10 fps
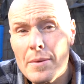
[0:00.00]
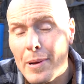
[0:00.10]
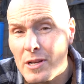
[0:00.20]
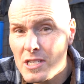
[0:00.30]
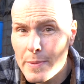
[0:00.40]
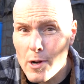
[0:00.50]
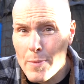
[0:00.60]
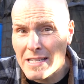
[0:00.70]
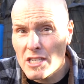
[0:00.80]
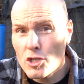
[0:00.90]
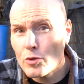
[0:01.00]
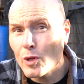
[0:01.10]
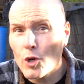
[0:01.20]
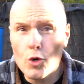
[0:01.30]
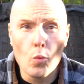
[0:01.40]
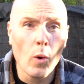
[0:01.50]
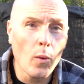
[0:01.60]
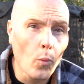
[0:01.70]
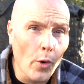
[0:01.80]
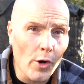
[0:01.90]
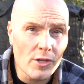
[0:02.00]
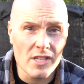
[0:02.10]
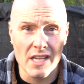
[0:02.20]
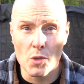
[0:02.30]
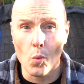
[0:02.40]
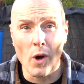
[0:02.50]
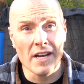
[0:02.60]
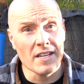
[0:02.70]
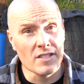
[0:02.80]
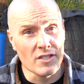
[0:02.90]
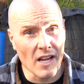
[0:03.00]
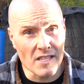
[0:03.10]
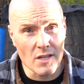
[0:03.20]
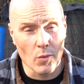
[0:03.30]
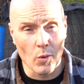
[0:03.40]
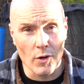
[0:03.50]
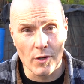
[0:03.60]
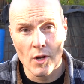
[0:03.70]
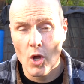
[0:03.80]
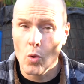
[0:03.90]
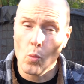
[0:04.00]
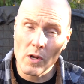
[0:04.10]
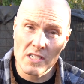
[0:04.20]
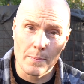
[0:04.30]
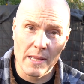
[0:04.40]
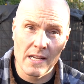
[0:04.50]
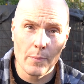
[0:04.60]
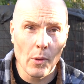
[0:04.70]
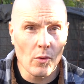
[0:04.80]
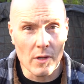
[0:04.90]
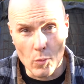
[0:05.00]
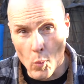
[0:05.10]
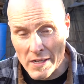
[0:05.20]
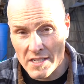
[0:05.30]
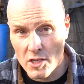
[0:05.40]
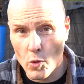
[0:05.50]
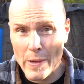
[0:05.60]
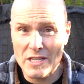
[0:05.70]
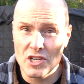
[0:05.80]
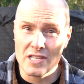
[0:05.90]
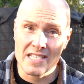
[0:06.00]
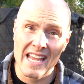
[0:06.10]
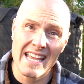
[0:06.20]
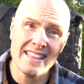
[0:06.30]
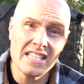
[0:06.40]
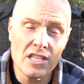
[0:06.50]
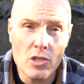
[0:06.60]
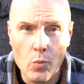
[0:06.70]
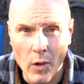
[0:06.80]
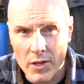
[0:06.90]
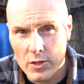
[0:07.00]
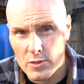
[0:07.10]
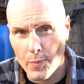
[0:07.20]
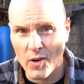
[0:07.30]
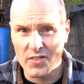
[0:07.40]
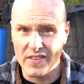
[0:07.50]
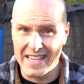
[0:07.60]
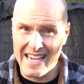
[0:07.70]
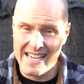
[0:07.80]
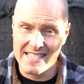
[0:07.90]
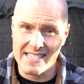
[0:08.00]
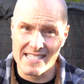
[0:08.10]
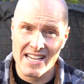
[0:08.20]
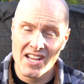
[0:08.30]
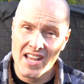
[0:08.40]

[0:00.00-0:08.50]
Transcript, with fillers: about experiments is you learn what works and what doesn't work, what's applicable in what situations, and this is one of those perfect cases.